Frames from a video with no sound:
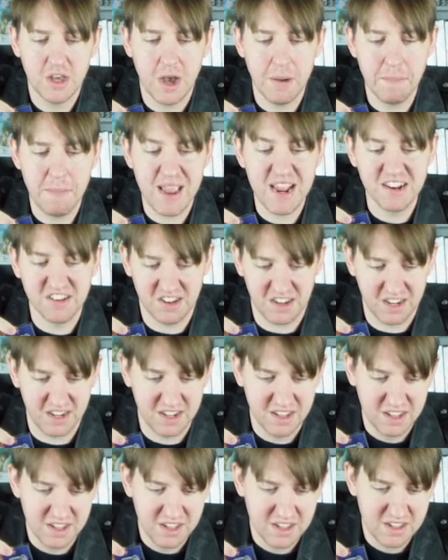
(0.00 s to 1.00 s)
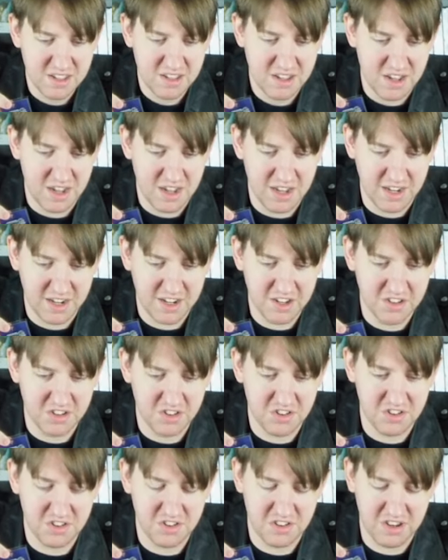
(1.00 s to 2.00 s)
amazing,
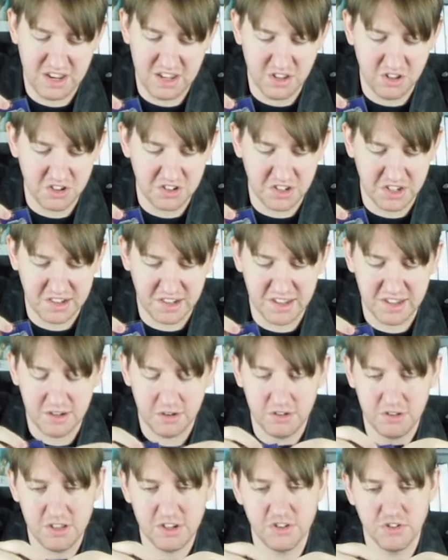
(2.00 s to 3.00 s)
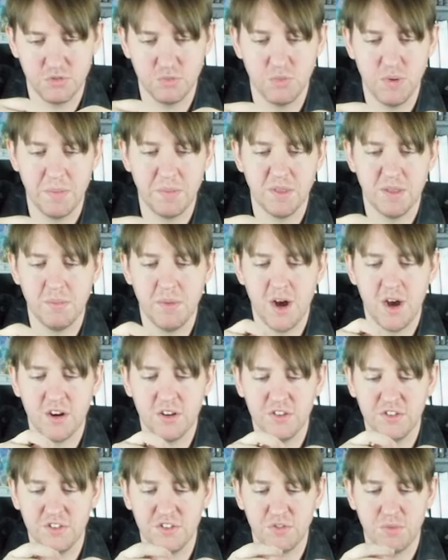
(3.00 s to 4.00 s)
because it looks like they literally just ripped the
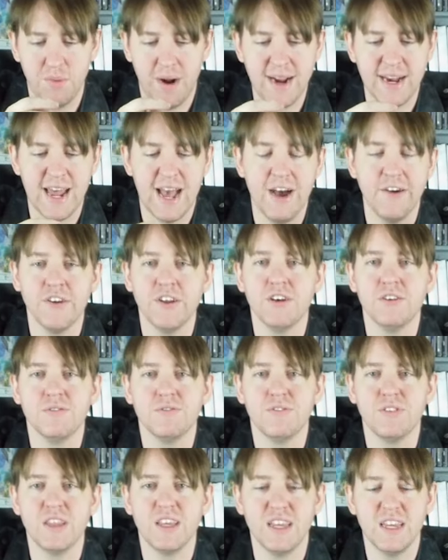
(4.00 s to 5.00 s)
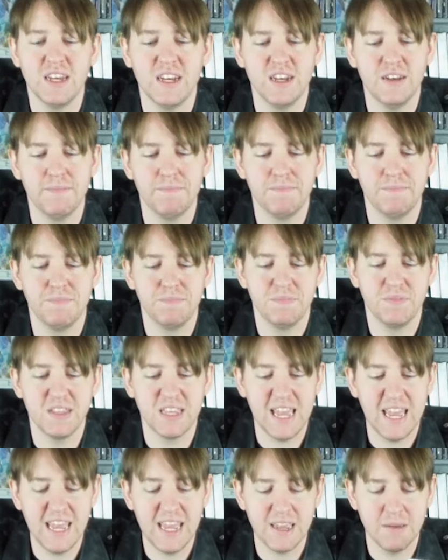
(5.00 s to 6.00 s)
models right out of
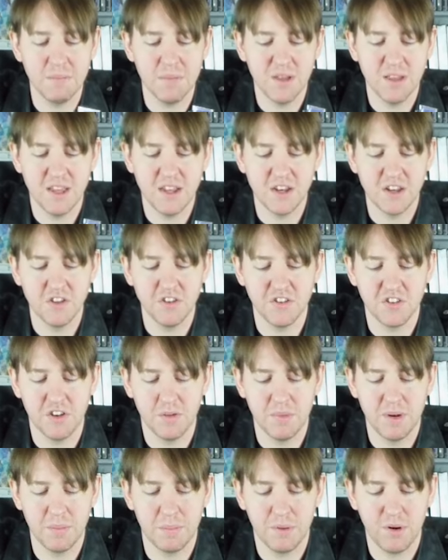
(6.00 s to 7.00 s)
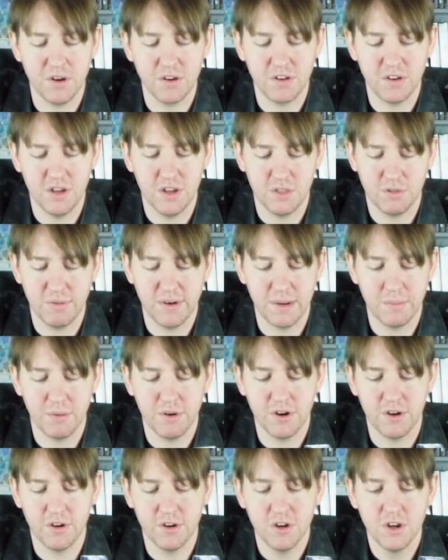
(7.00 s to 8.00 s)
the game and used them in a 3D
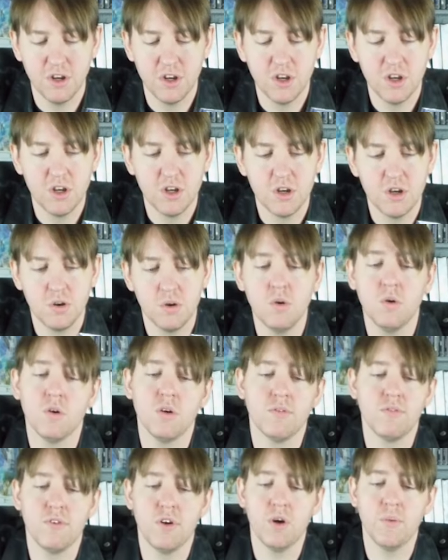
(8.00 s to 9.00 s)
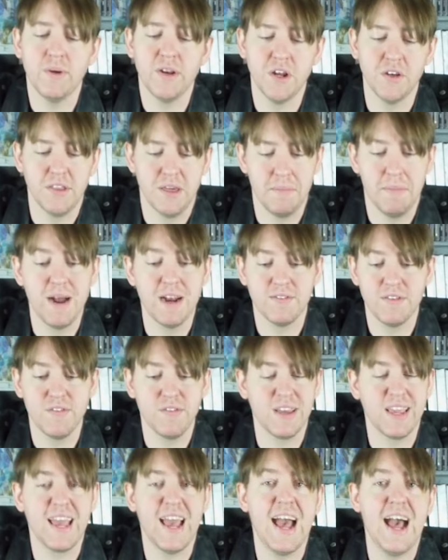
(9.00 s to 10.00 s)
printer, or for all we know, they might have
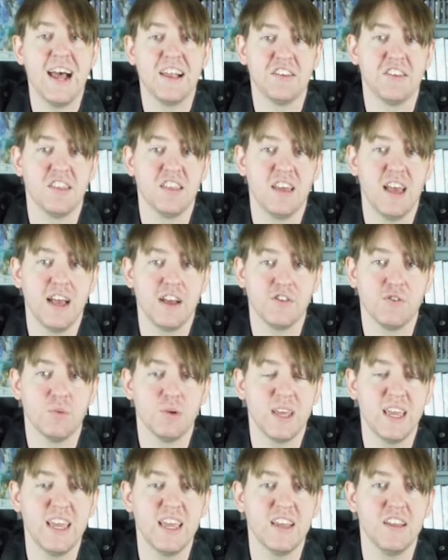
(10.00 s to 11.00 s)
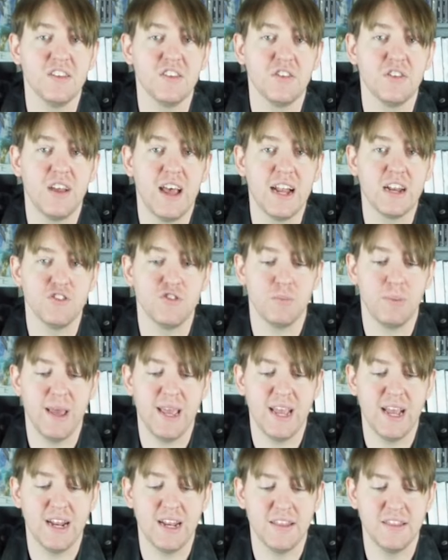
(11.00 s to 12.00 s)
even cast the actual keys out of
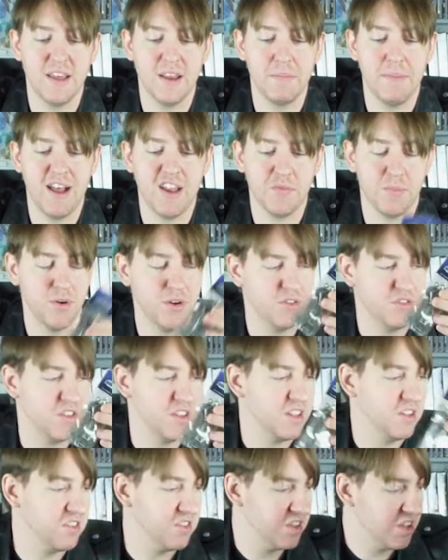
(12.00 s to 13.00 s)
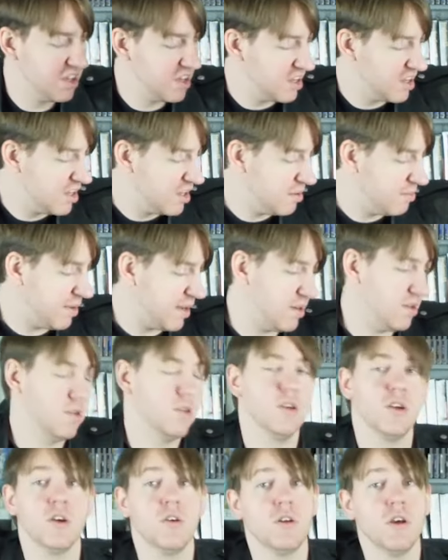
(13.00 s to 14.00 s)
Japan and then mass-produced these. But
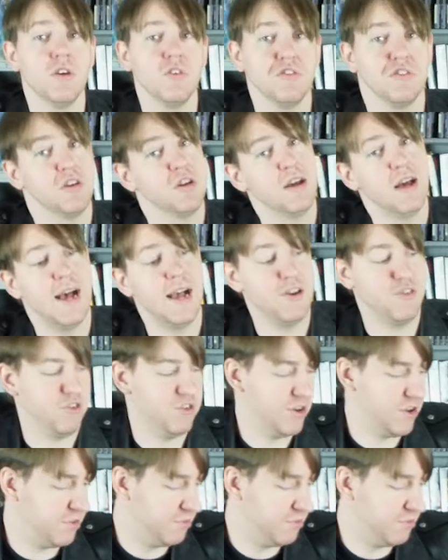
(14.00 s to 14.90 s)
who knows? I sure